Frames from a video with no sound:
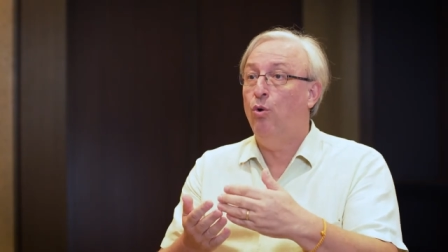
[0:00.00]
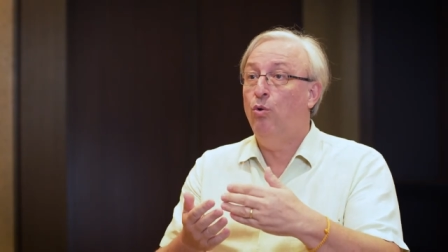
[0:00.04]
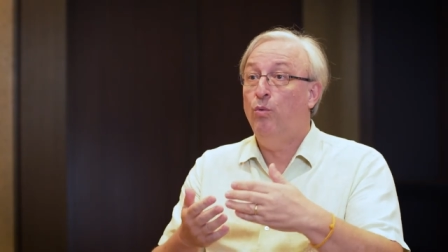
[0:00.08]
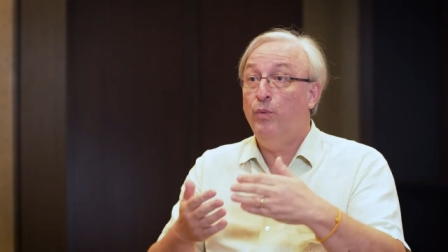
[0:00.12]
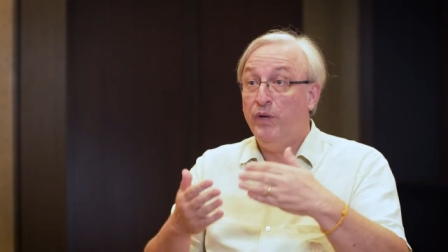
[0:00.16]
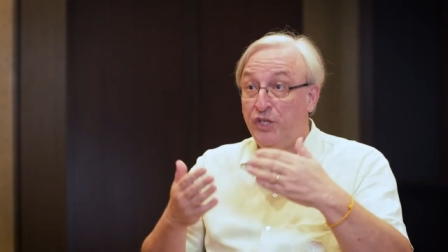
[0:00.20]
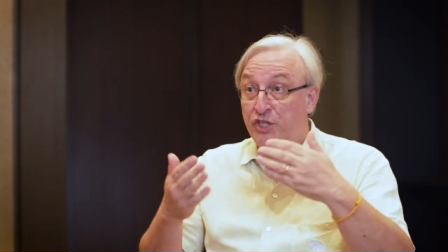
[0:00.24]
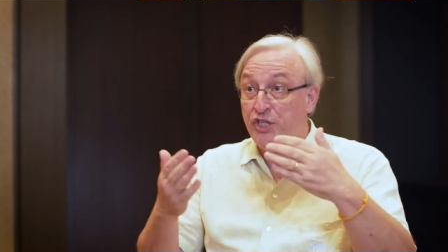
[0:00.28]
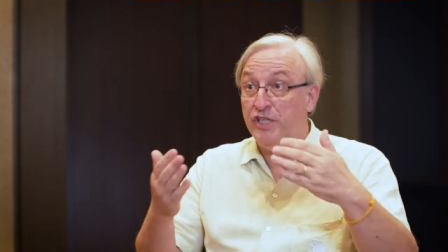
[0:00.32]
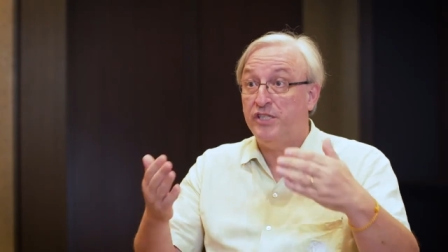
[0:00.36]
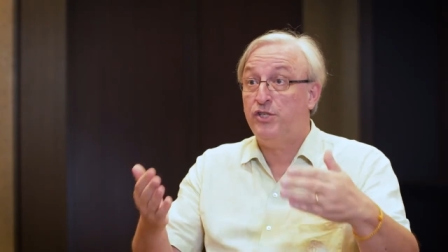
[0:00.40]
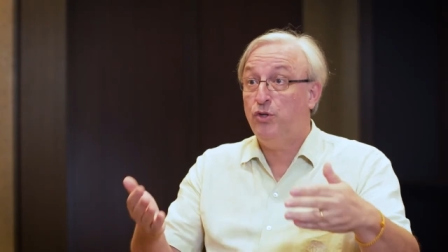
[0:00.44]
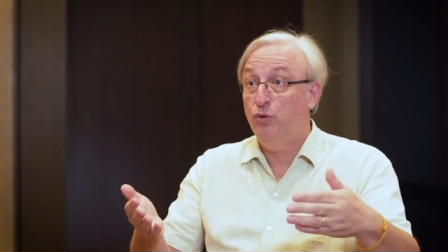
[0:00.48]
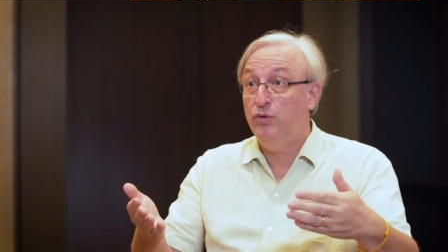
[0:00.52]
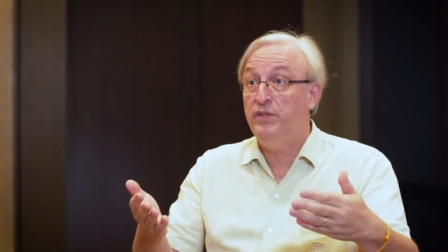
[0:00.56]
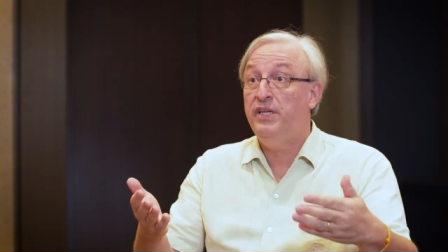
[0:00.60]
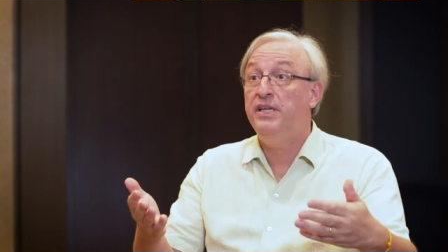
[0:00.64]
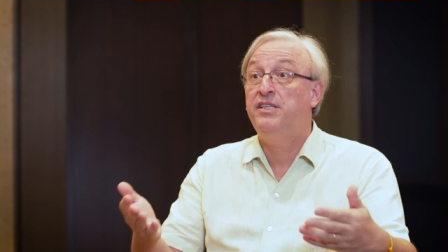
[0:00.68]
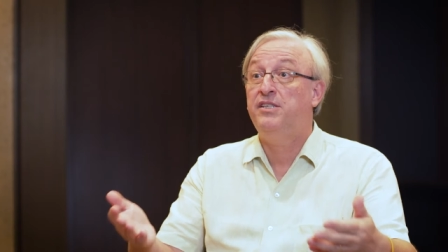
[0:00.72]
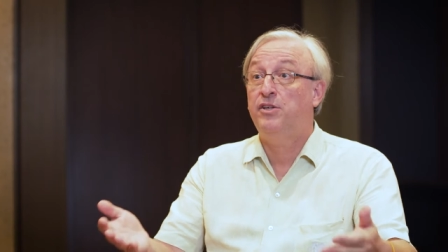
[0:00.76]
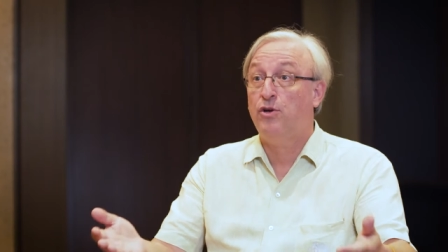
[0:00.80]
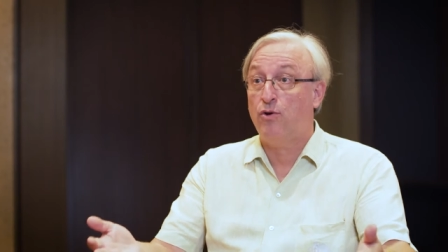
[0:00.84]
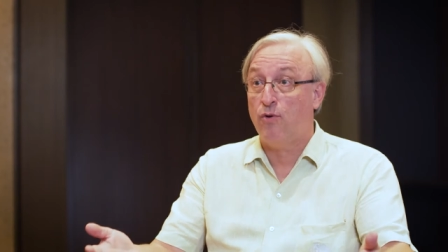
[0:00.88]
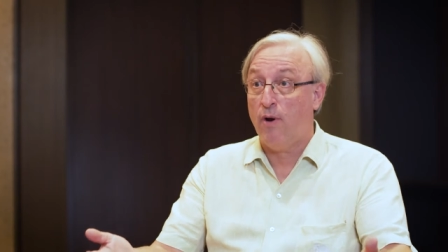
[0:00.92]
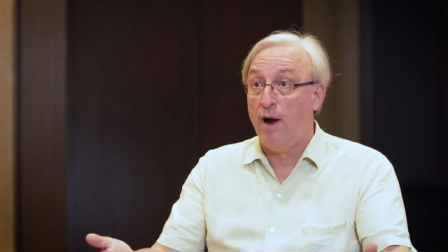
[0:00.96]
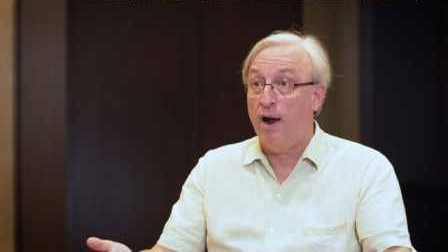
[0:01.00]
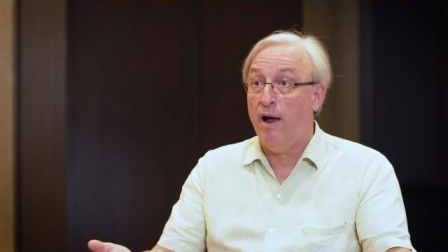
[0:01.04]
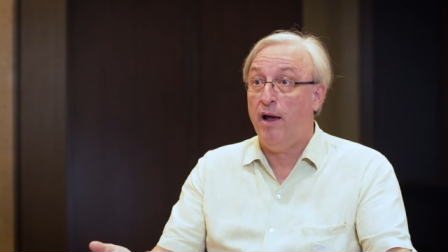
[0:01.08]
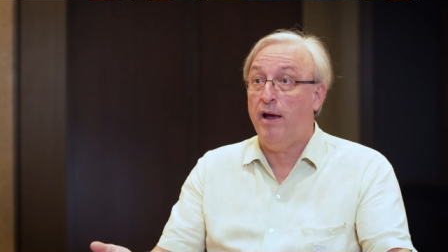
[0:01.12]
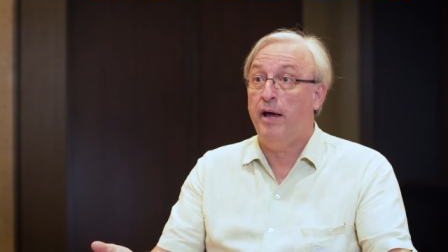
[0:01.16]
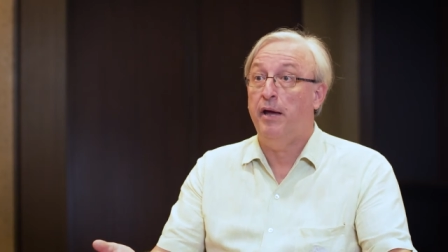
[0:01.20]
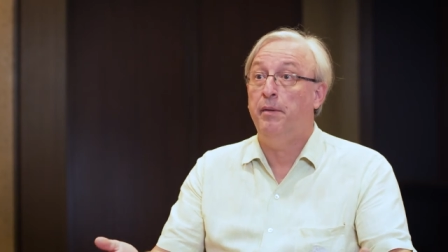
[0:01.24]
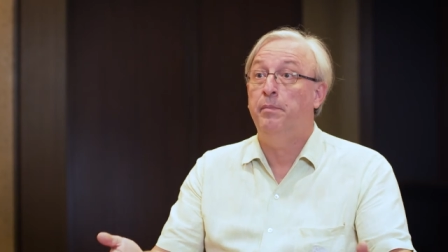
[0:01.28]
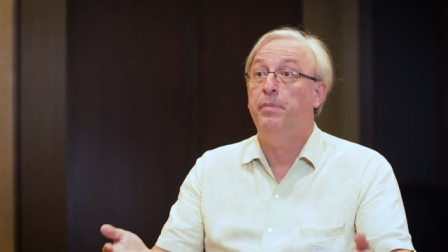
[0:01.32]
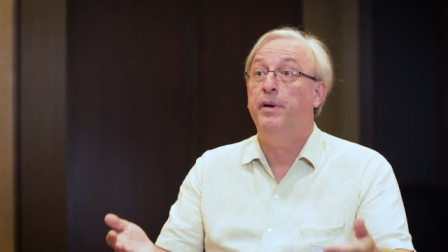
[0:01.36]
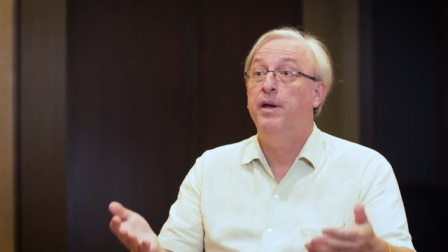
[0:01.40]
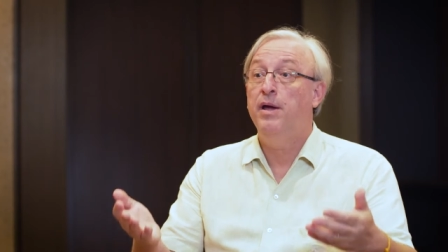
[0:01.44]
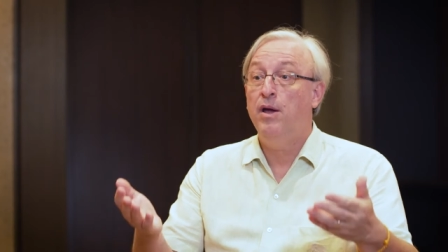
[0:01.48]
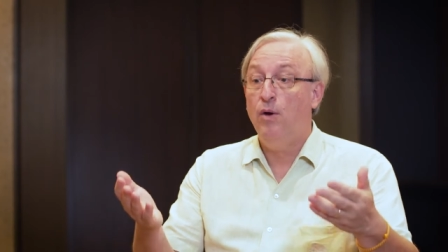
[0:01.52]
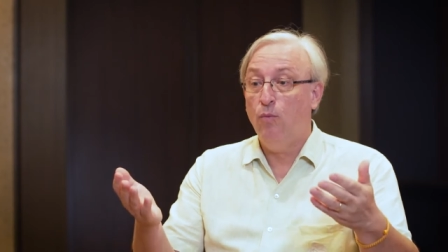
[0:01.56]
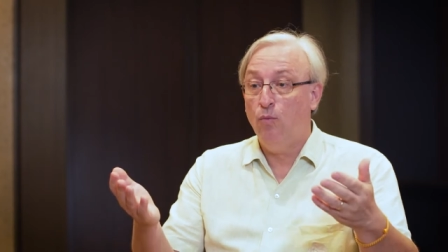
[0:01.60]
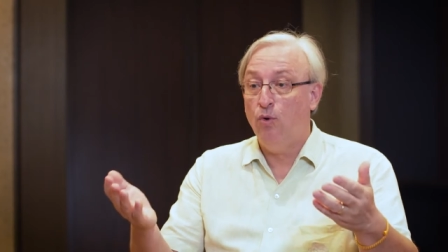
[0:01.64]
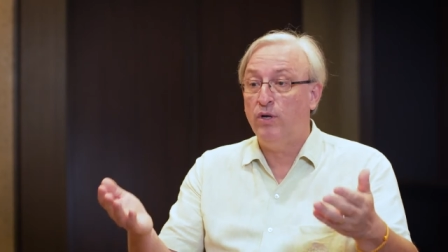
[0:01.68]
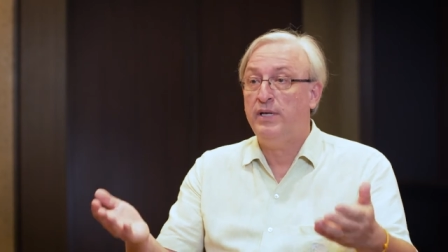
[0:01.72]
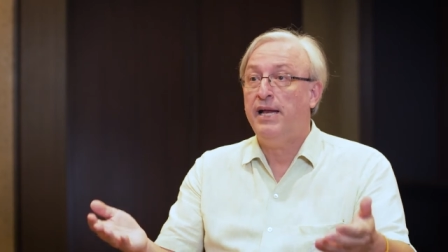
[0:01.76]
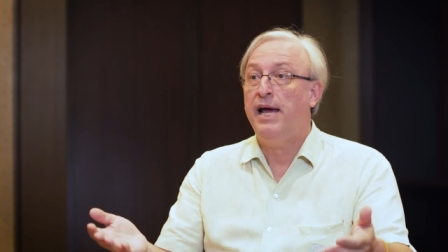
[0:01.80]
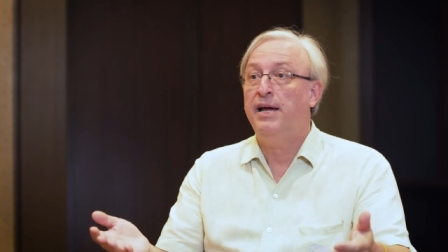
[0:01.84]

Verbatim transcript: which is to describe what